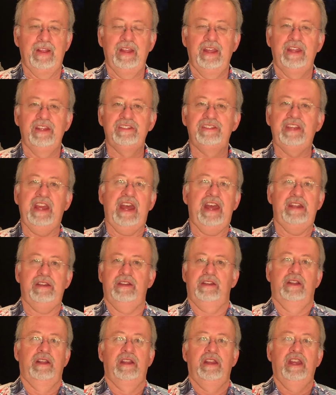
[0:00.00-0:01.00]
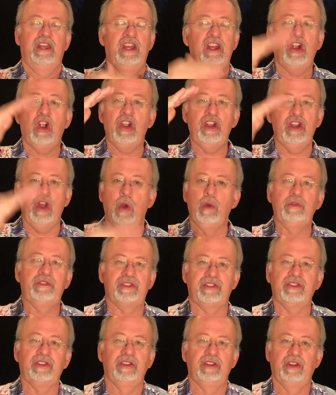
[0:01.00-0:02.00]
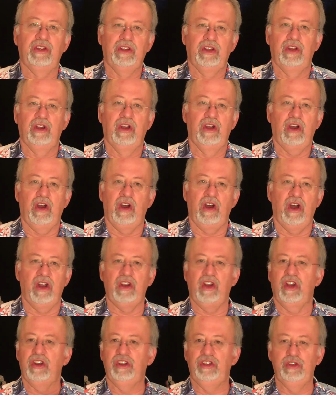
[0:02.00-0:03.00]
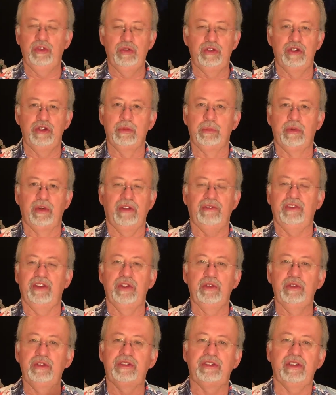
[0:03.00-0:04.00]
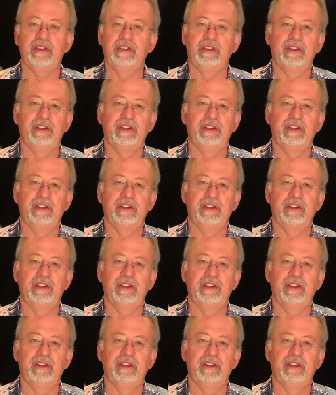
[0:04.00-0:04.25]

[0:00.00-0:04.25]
Is that in our notes on our YouTube reviews,